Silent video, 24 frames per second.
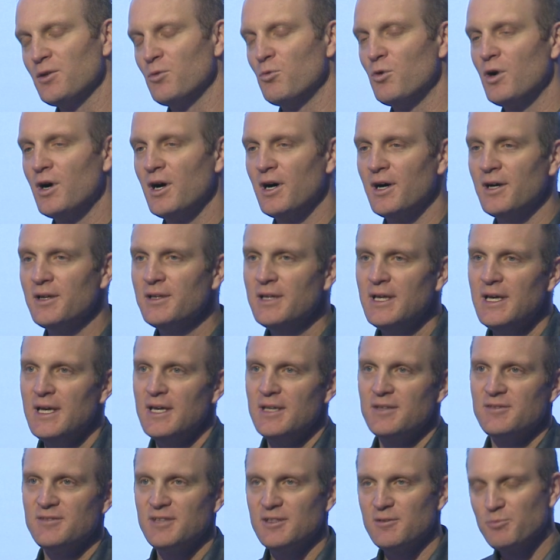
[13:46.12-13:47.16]
the wall.
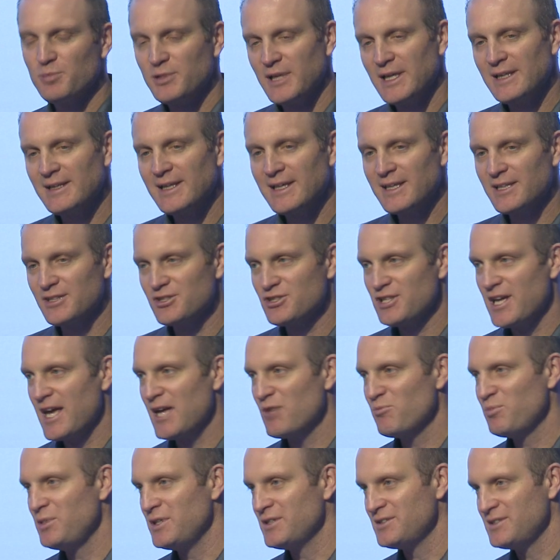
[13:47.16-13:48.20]
It says, "Play like a
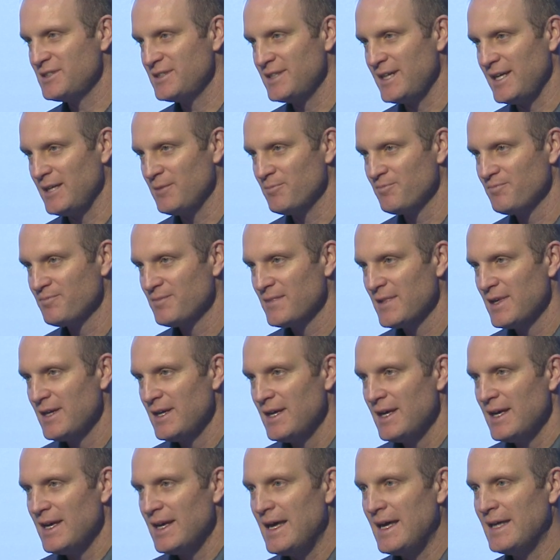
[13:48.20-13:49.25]
champion today."
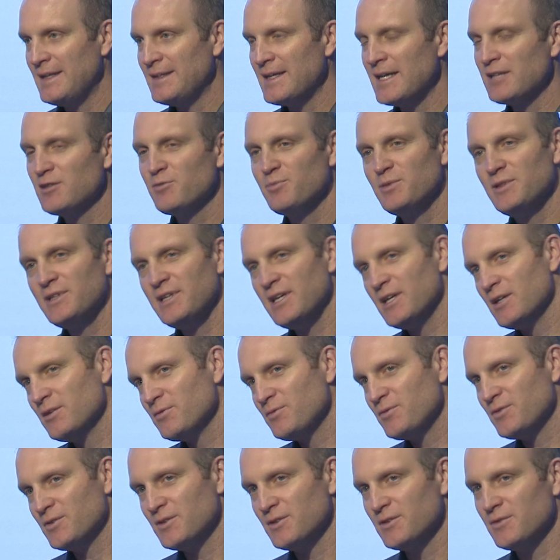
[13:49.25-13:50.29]
And that's been there
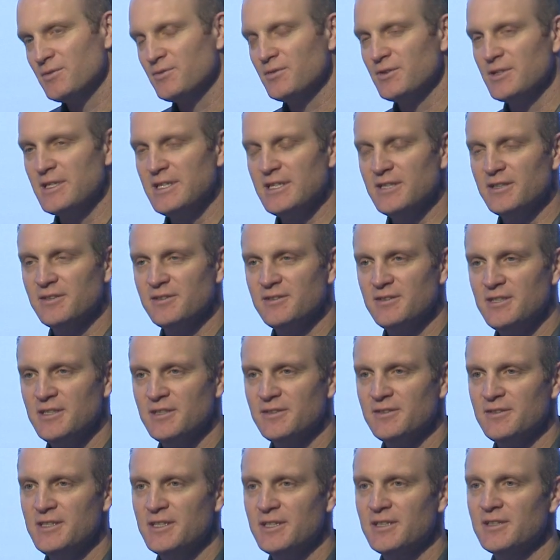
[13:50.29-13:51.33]
for years and
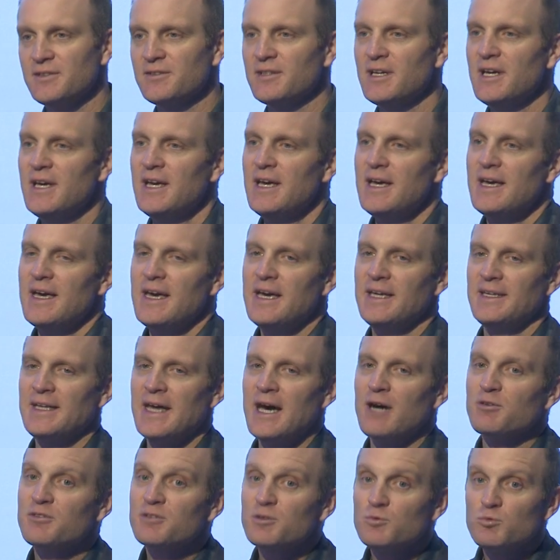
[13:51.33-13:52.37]
years and years. And
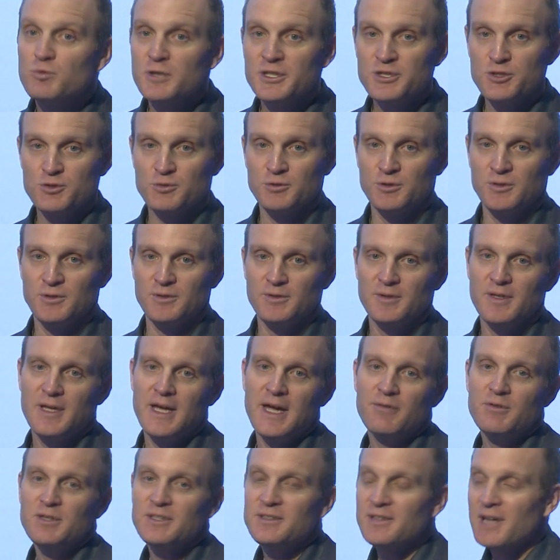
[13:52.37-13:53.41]
now it's a ritual.
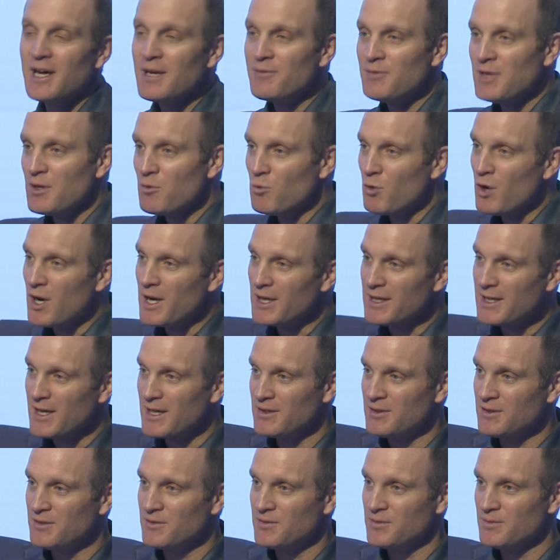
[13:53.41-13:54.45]
Every time they walk
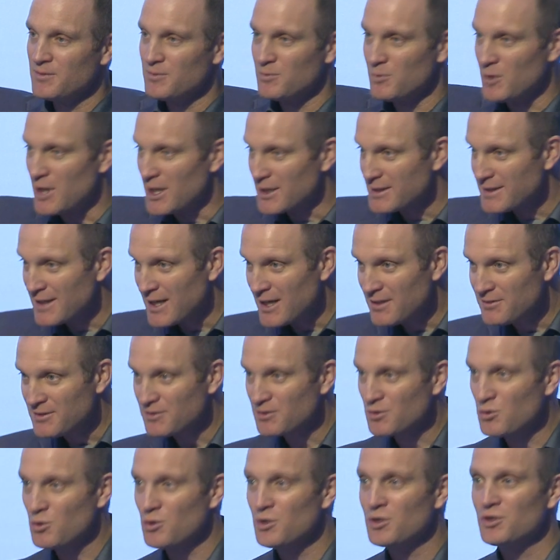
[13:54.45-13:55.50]
down
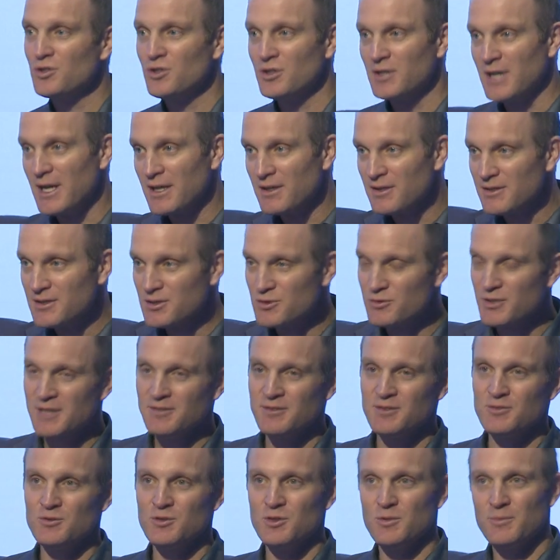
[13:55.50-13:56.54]
this corridor, out of the
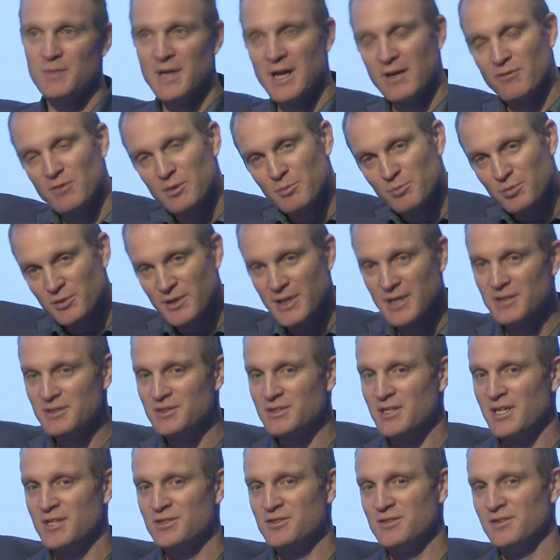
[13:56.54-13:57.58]
dressing room, every player
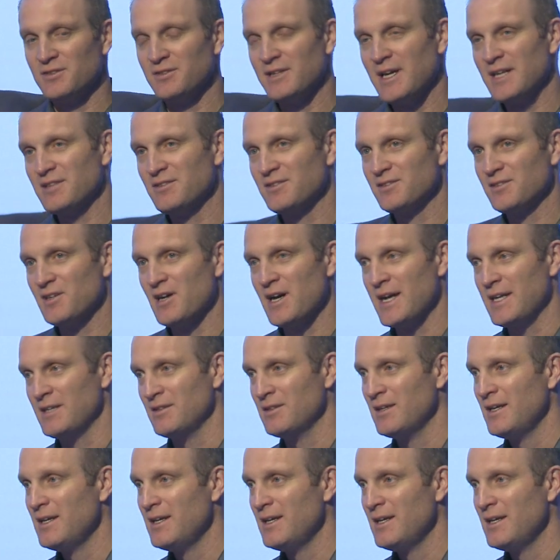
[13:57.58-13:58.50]
touches that sign,